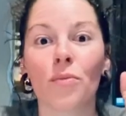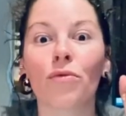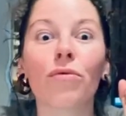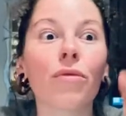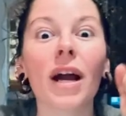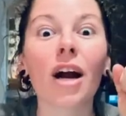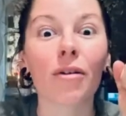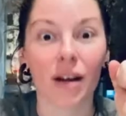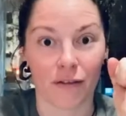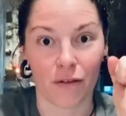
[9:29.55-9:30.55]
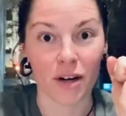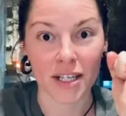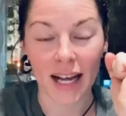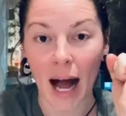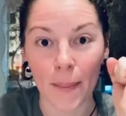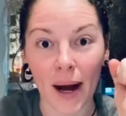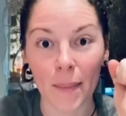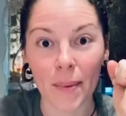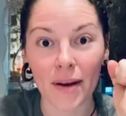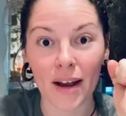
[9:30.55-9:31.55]
raring for it to come up
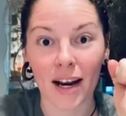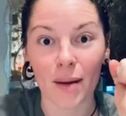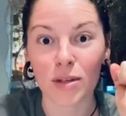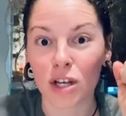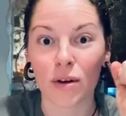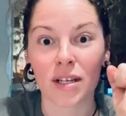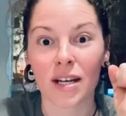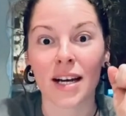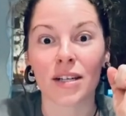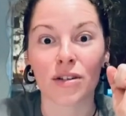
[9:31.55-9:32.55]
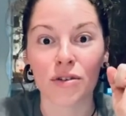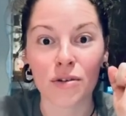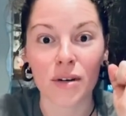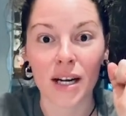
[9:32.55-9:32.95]
and I'm so excited to do it.